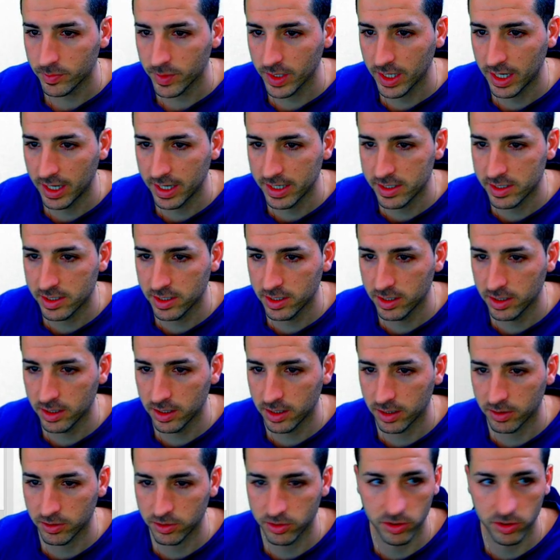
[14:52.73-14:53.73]
Let's
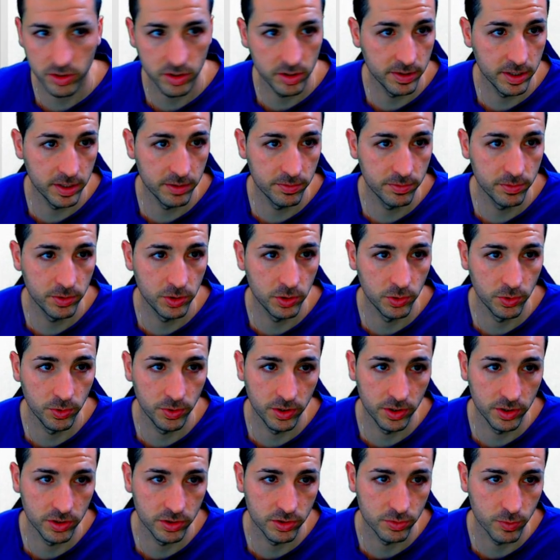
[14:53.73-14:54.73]
see. So even if we do
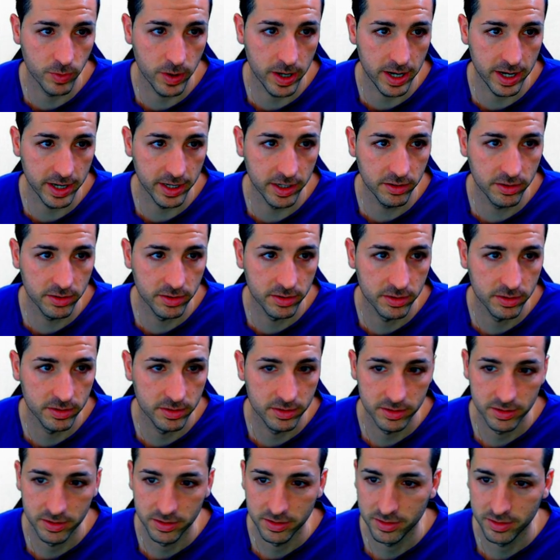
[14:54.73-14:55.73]
this white,
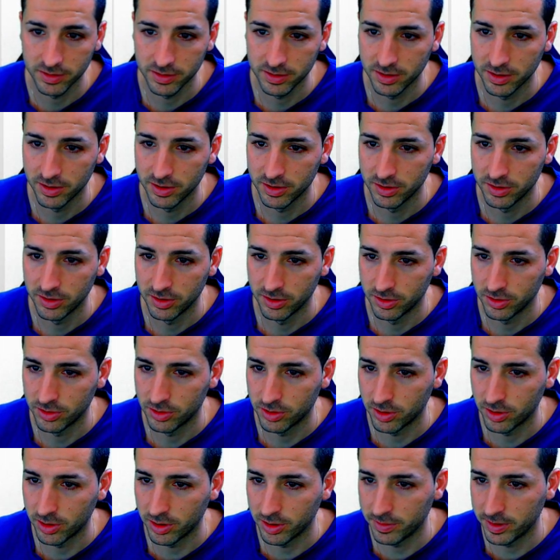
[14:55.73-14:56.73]

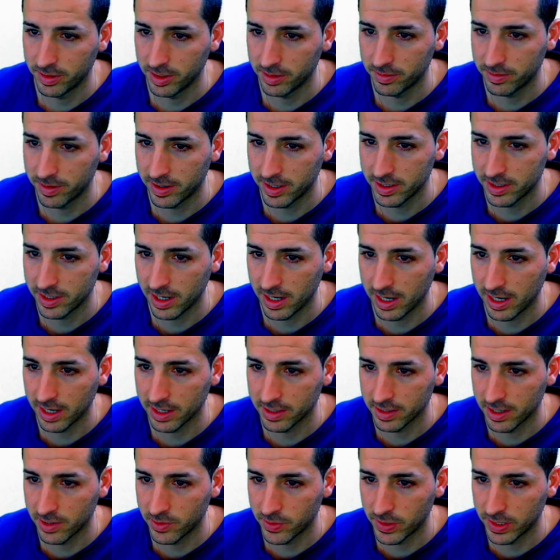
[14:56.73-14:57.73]
So even if I select
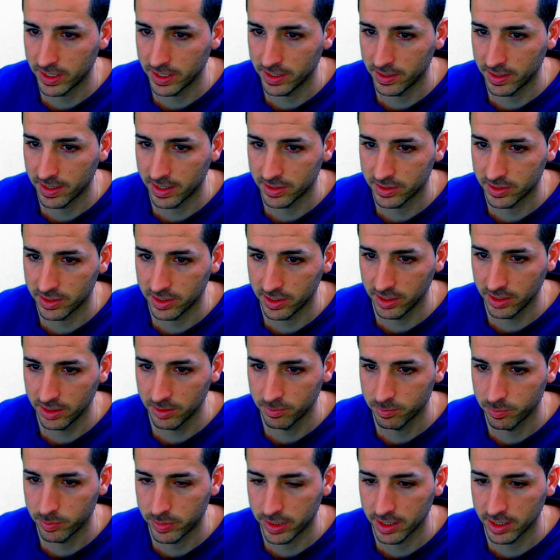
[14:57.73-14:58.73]
now an industry,
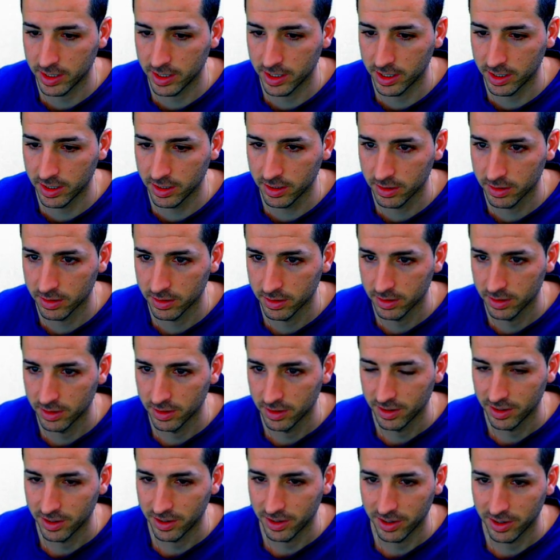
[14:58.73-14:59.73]
banking,
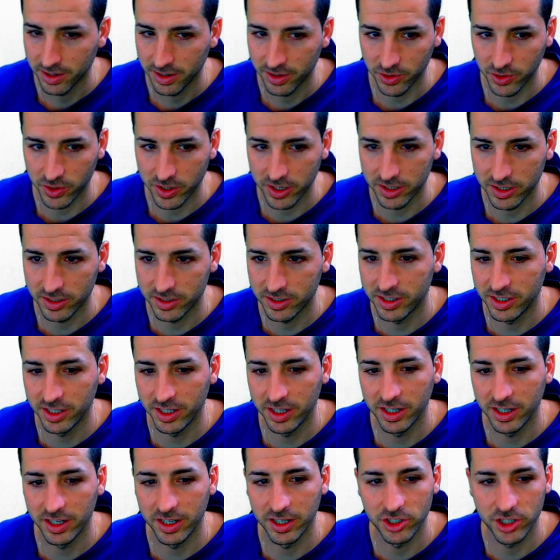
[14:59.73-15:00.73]
you can see it